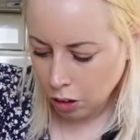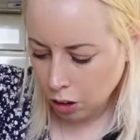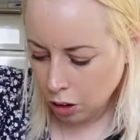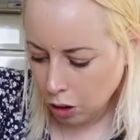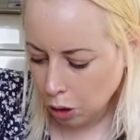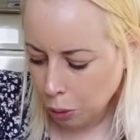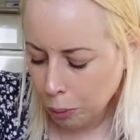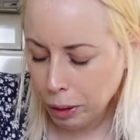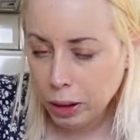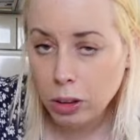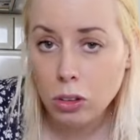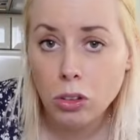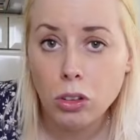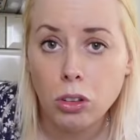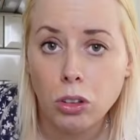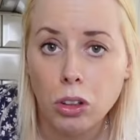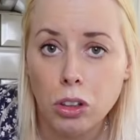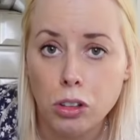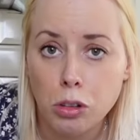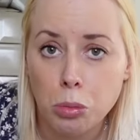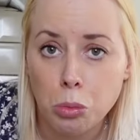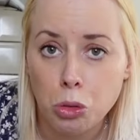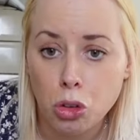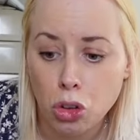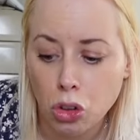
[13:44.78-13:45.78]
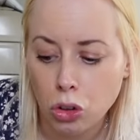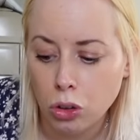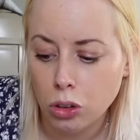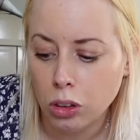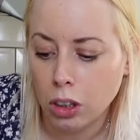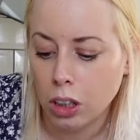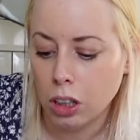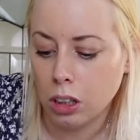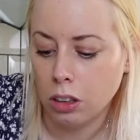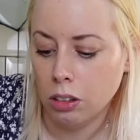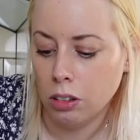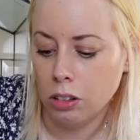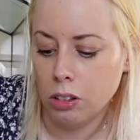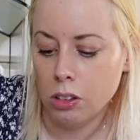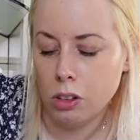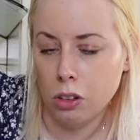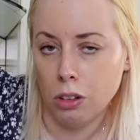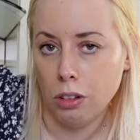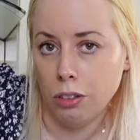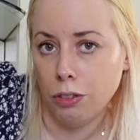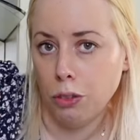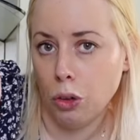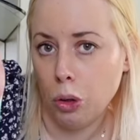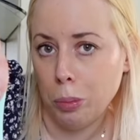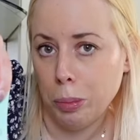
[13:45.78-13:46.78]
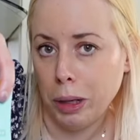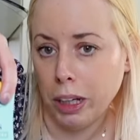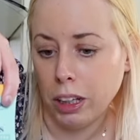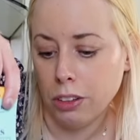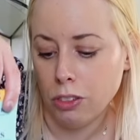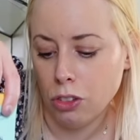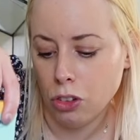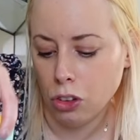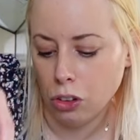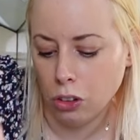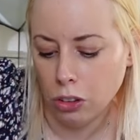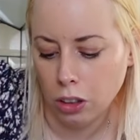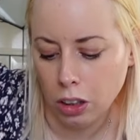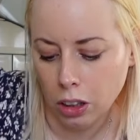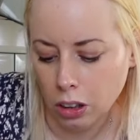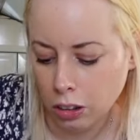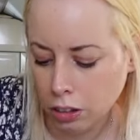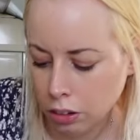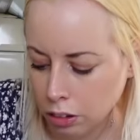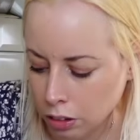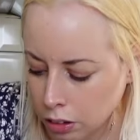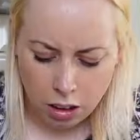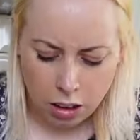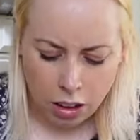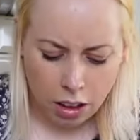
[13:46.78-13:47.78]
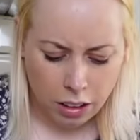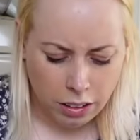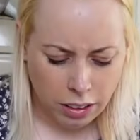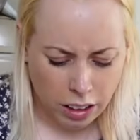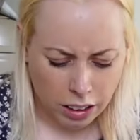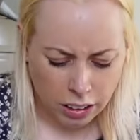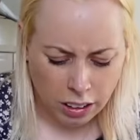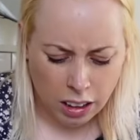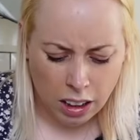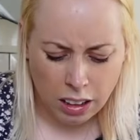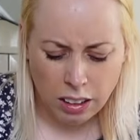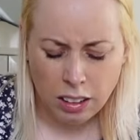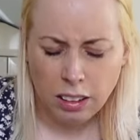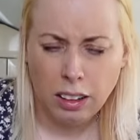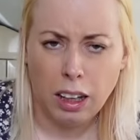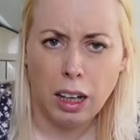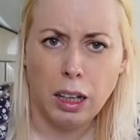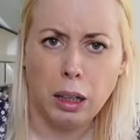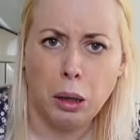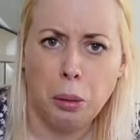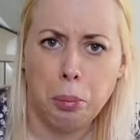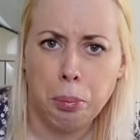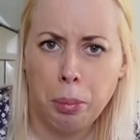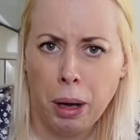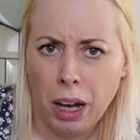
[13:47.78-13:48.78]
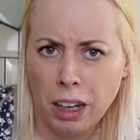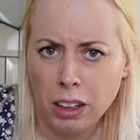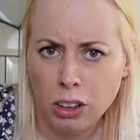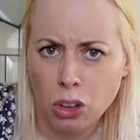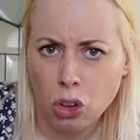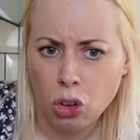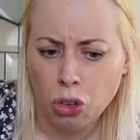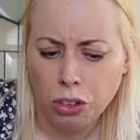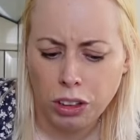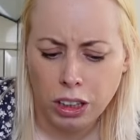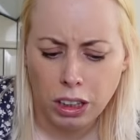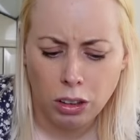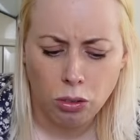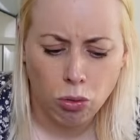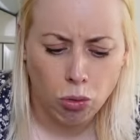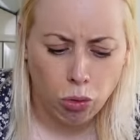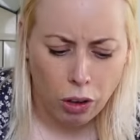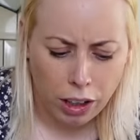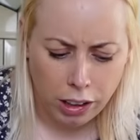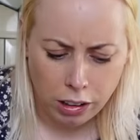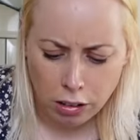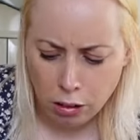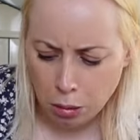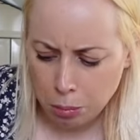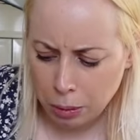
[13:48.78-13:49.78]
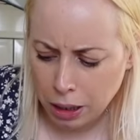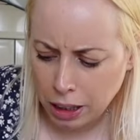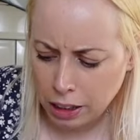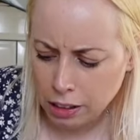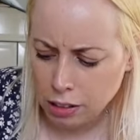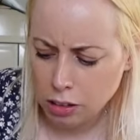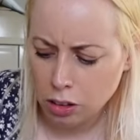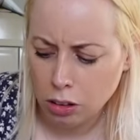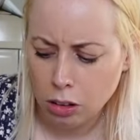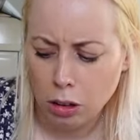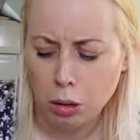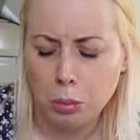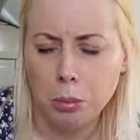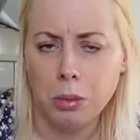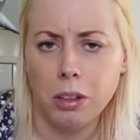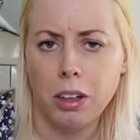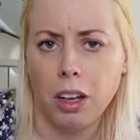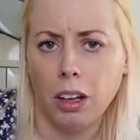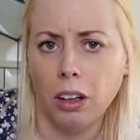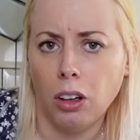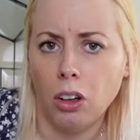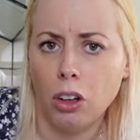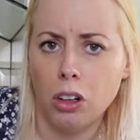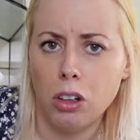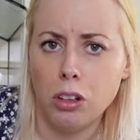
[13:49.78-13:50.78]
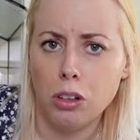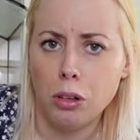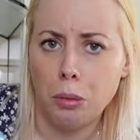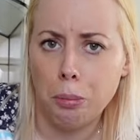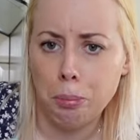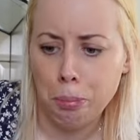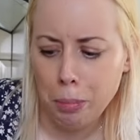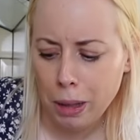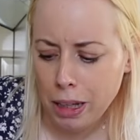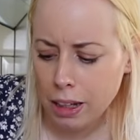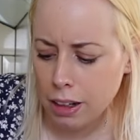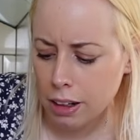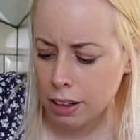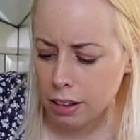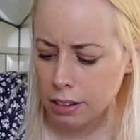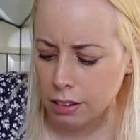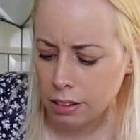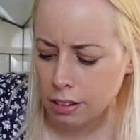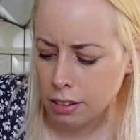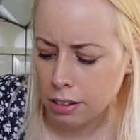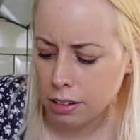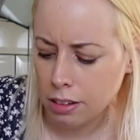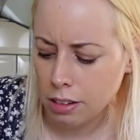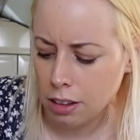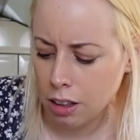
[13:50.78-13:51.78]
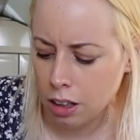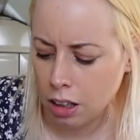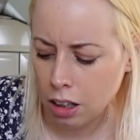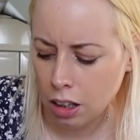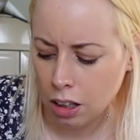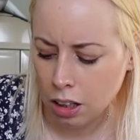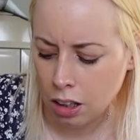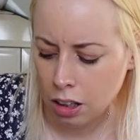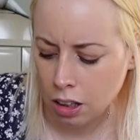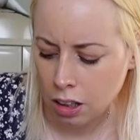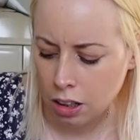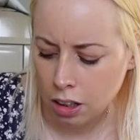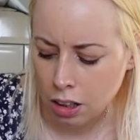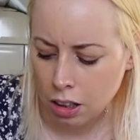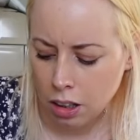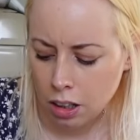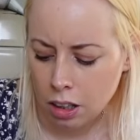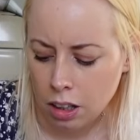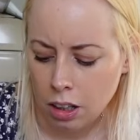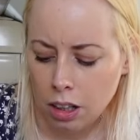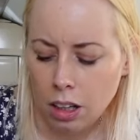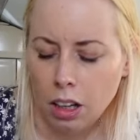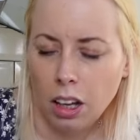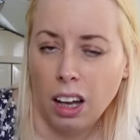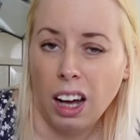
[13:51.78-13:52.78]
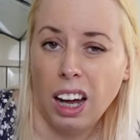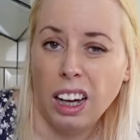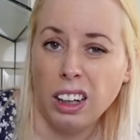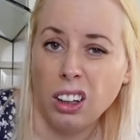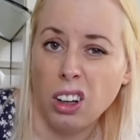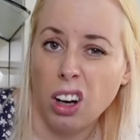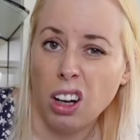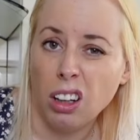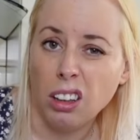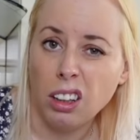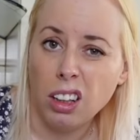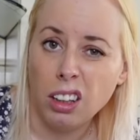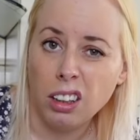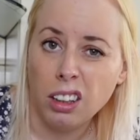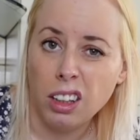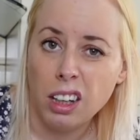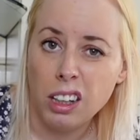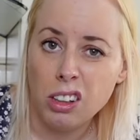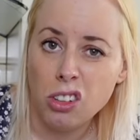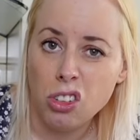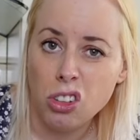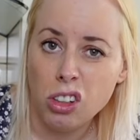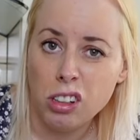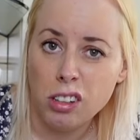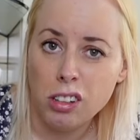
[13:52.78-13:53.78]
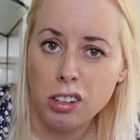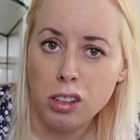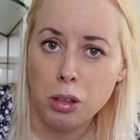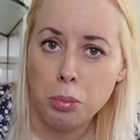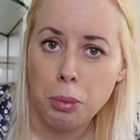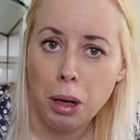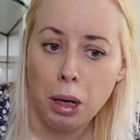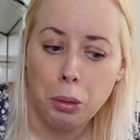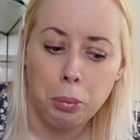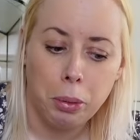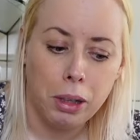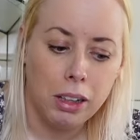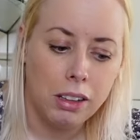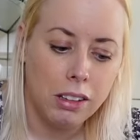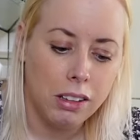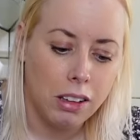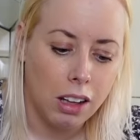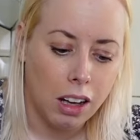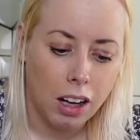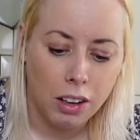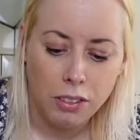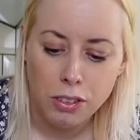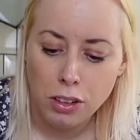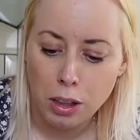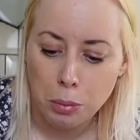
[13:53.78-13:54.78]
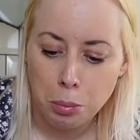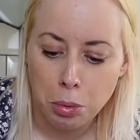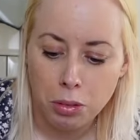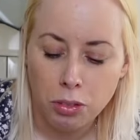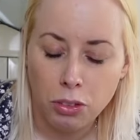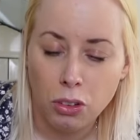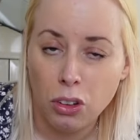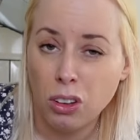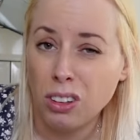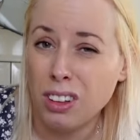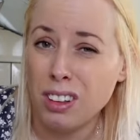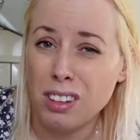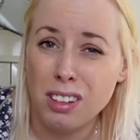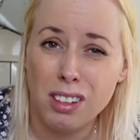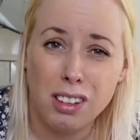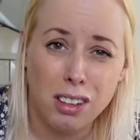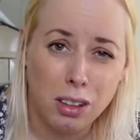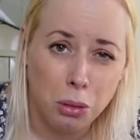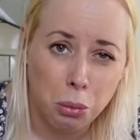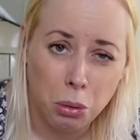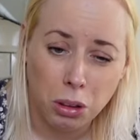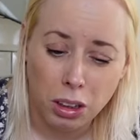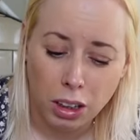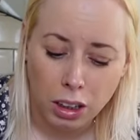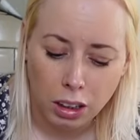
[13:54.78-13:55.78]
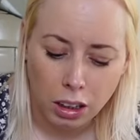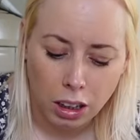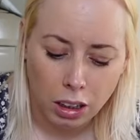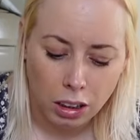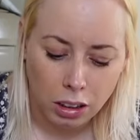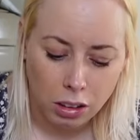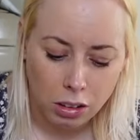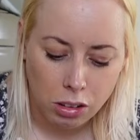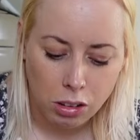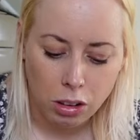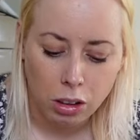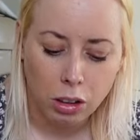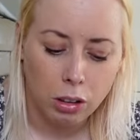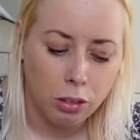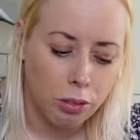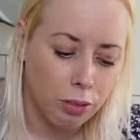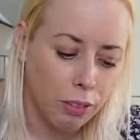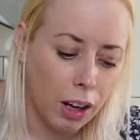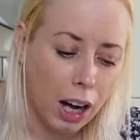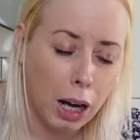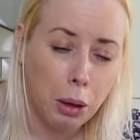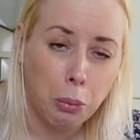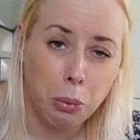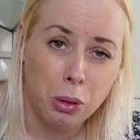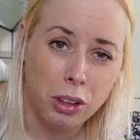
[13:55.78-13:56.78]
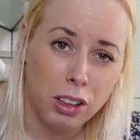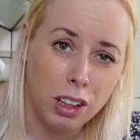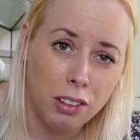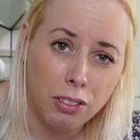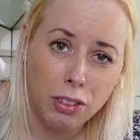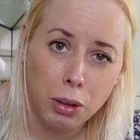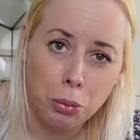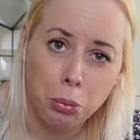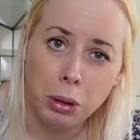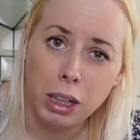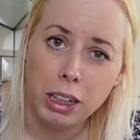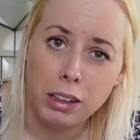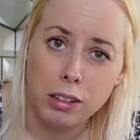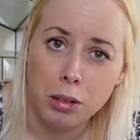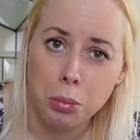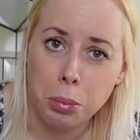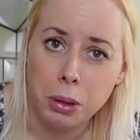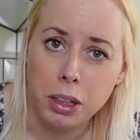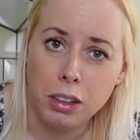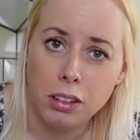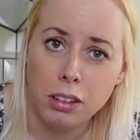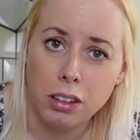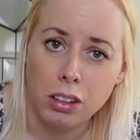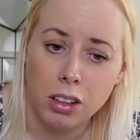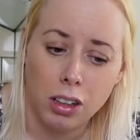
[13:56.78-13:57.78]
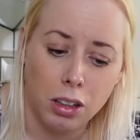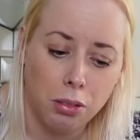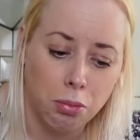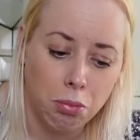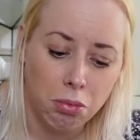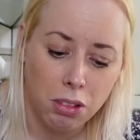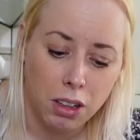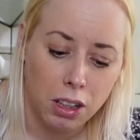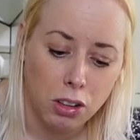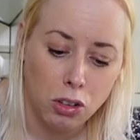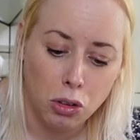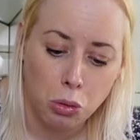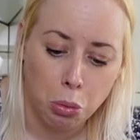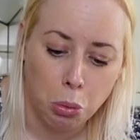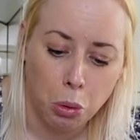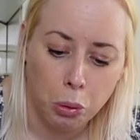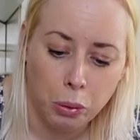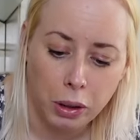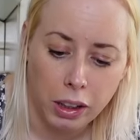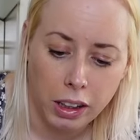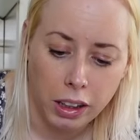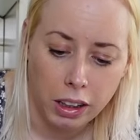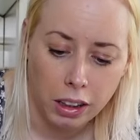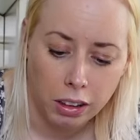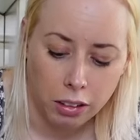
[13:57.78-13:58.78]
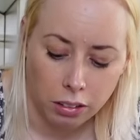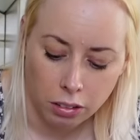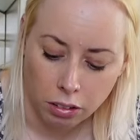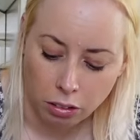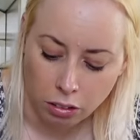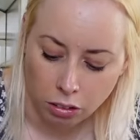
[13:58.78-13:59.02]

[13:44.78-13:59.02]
Oh, I also got some tuna. So a 4-pack of tuna. And then kind of like pantry random items. I got some beans. I got a little kids cheese and tomato pizza. I've said before, this is the one they like. So I would give them nicer pizza. They just won't eat it.